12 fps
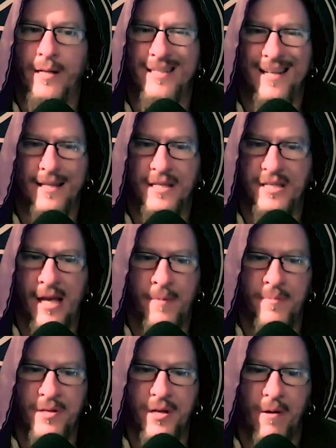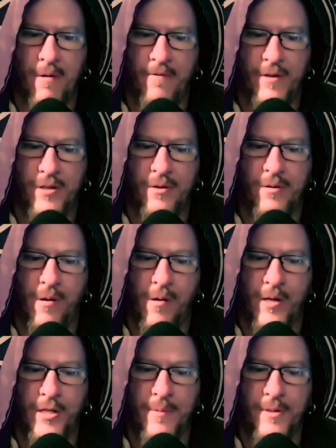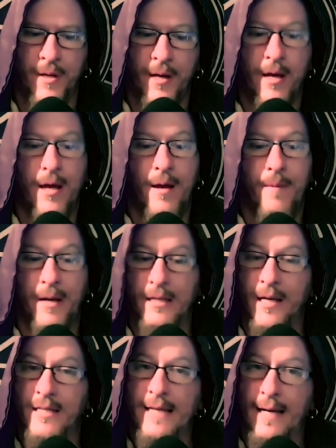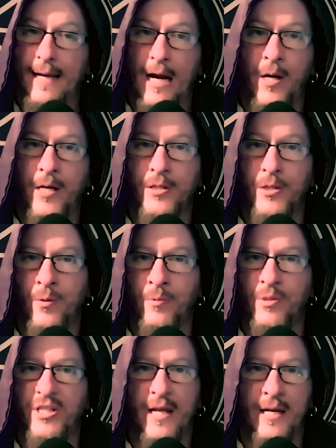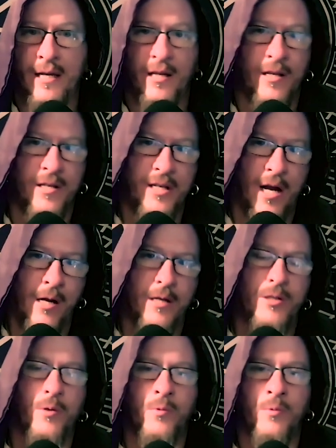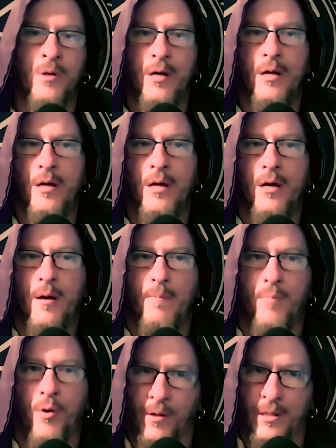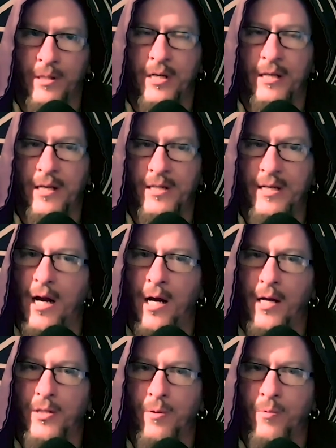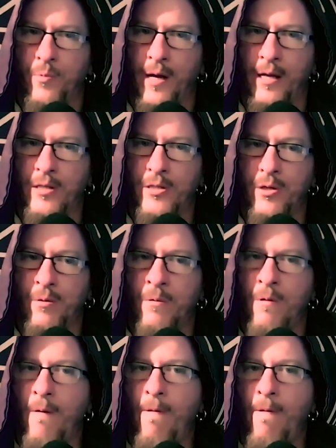It's not the same as, you know, physical hardships, but it does carry its own sting and it does carry its own burdens and it does carry its own weight. So